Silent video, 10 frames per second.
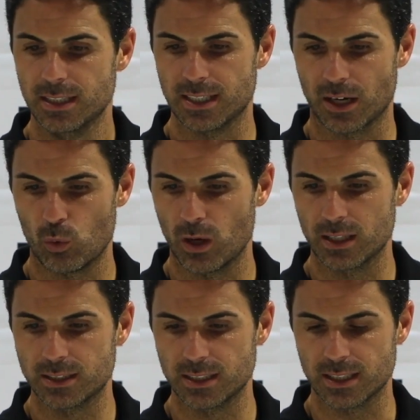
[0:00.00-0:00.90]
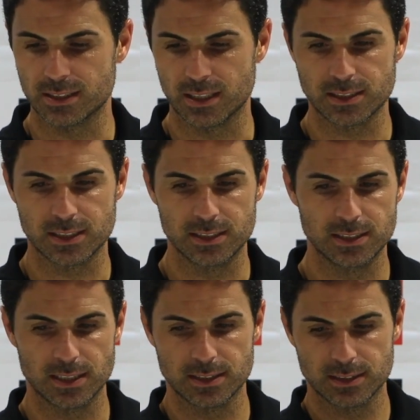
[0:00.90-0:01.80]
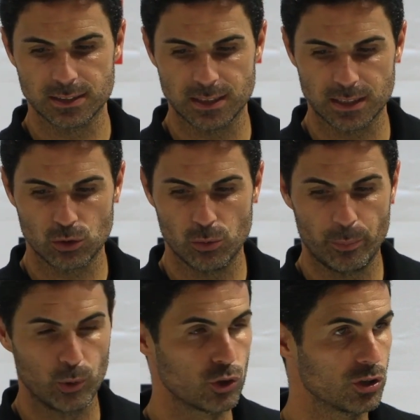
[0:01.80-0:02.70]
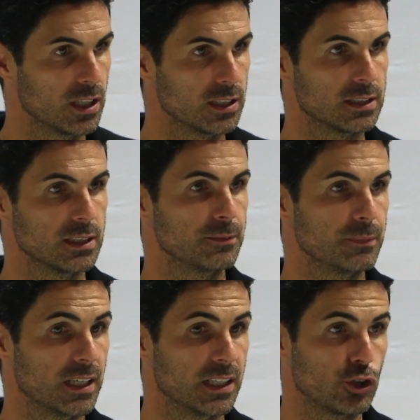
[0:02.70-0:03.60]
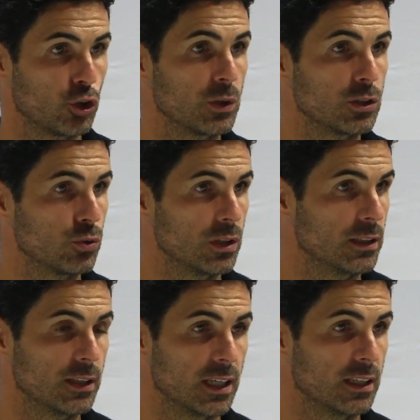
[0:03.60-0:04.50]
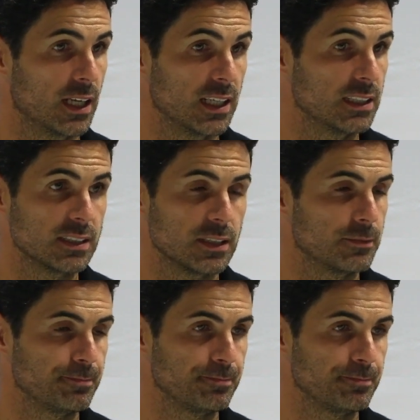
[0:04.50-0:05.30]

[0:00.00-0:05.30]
that quality, that sentiment, that composure, and he showed it today, and he's there.